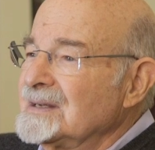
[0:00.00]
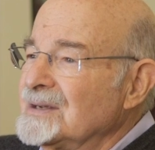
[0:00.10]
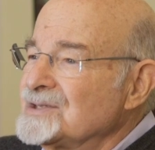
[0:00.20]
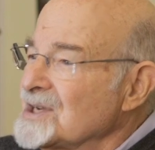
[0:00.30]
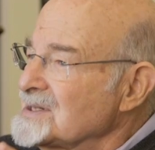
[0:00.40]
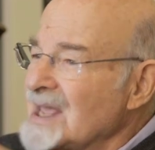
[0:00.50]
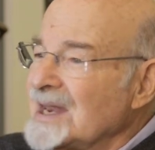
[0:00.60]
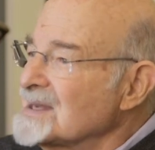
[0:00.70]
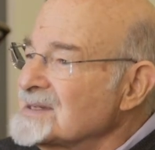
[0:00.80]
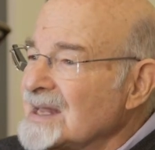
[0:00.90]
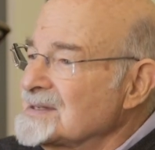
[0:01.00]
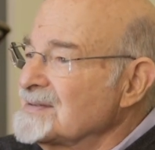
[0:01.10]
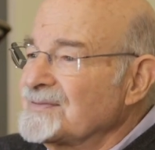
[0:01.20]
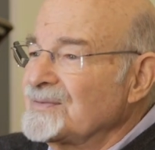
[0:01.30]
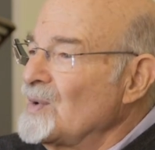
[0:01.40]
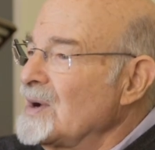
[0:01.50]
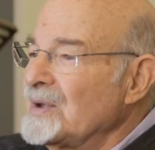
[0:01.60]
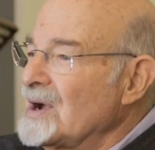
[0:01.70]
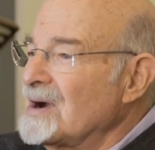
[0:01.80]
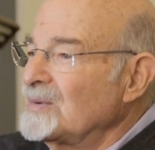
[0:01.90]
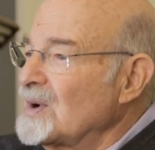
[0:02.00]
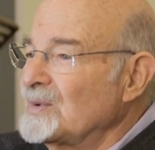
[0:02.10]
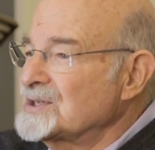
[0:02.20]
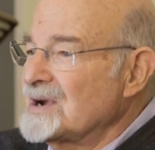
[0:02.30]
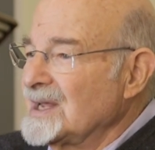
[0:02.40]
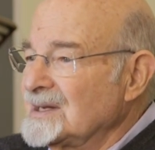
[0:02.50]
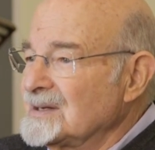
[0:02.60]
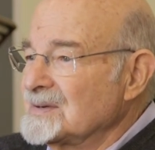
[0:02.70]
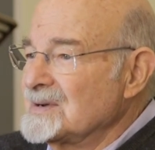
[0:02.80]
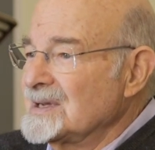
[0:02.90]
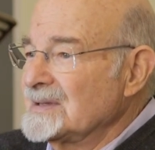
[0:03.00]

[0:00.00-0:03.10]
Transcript: You're just getting a sense of where we are and what we're trying to do.